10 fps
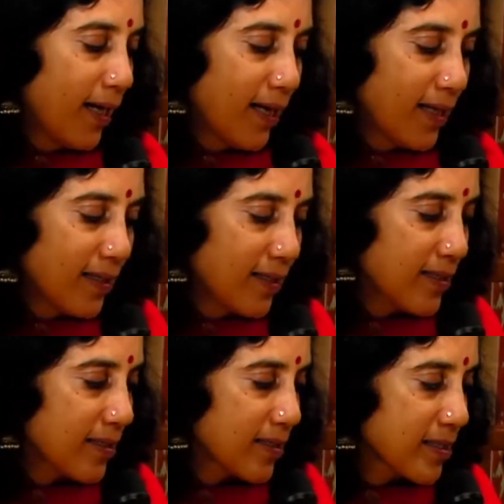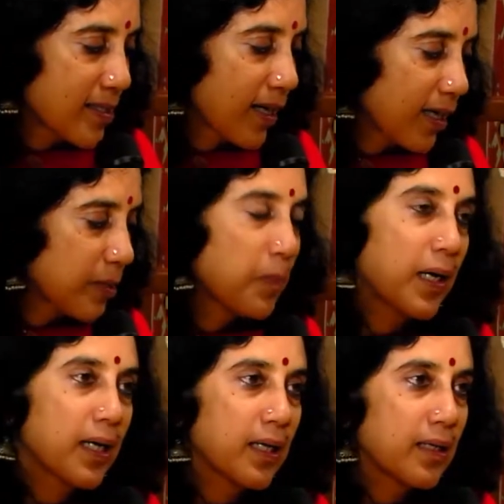I'll uh, start
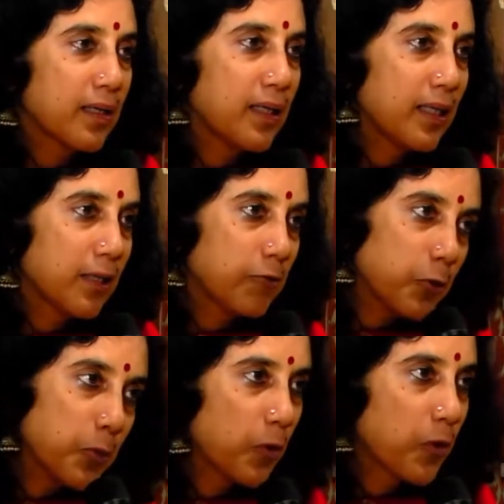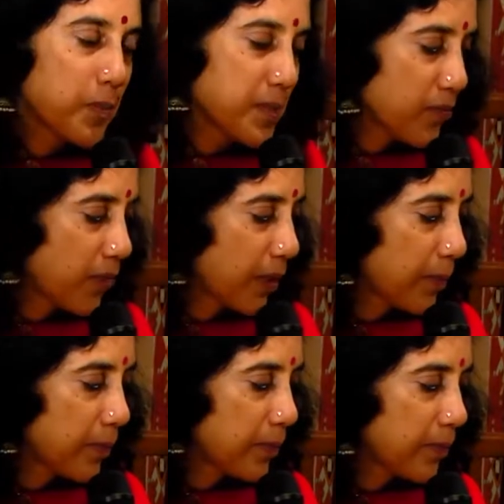by reading a few poems
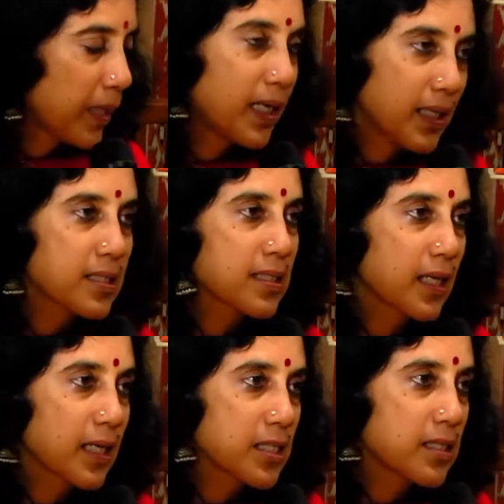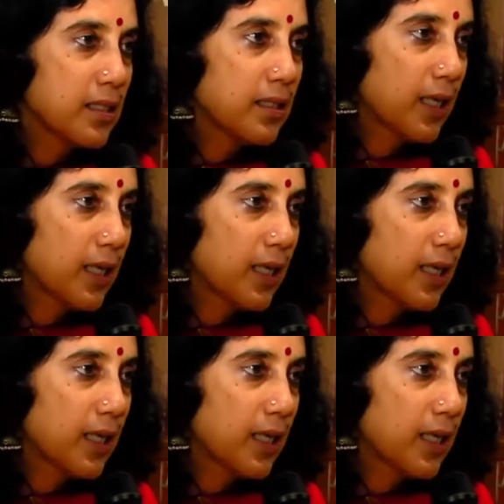from my latest collection,